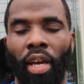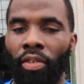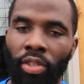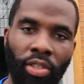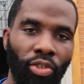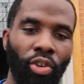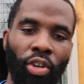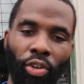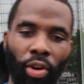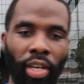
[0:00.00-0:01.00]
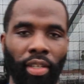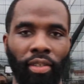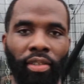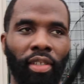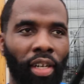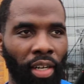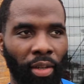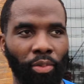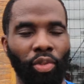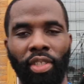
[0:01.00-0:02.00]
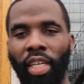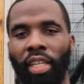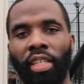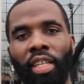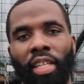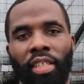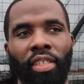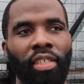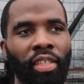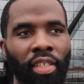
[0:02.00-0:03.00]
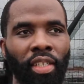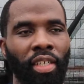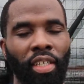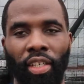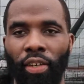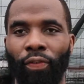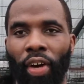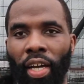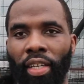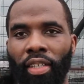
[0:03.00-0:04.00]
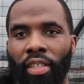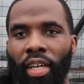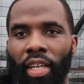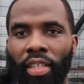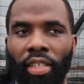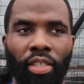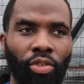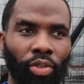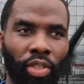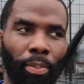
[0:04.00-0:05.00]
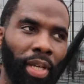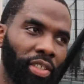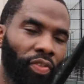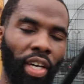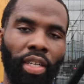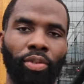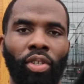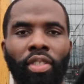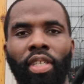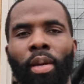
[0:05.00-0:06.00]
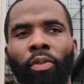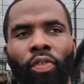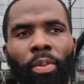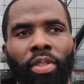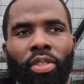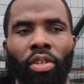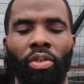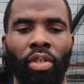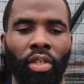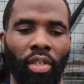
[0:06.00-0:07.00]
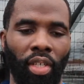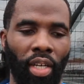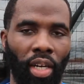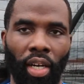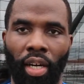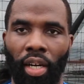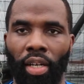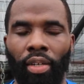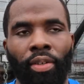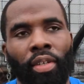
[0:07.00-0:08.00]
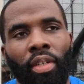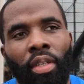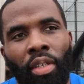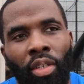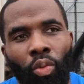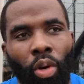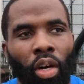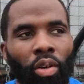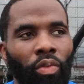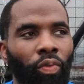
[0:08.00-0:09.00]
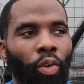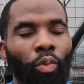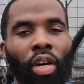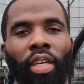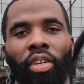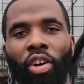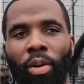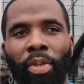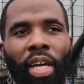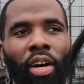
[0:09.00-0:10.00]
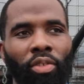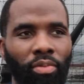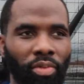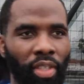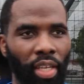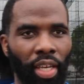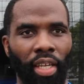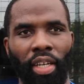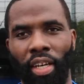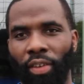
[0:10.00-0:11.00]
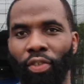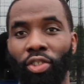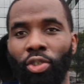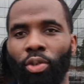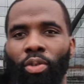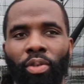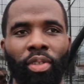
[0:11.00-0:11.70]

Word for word: Everything's going great. Um, we taking another good fight. I think this was the best fight that was on the table for me. So why is that? Uh, well, for one, he called me out. And uh, for two,